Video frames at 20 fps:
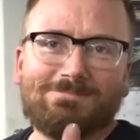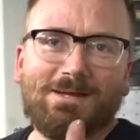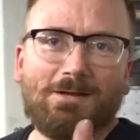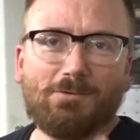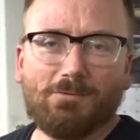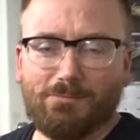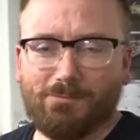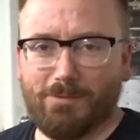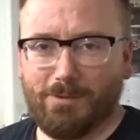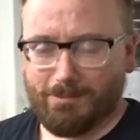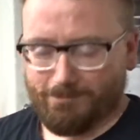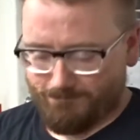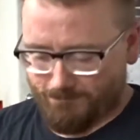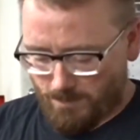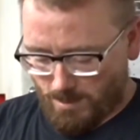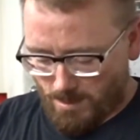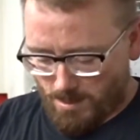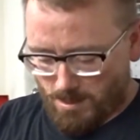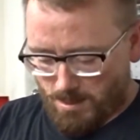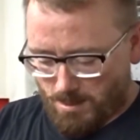It's fun.
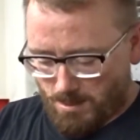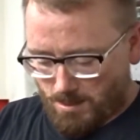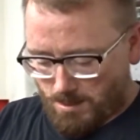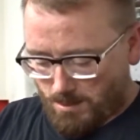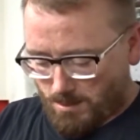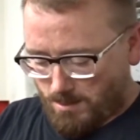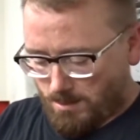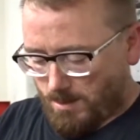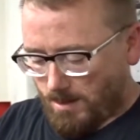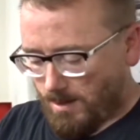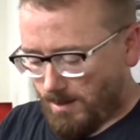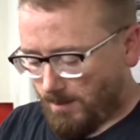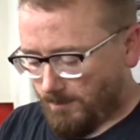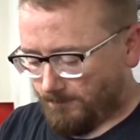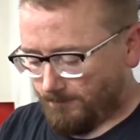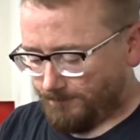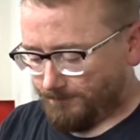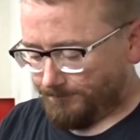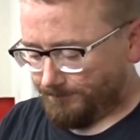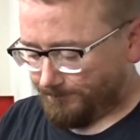Um,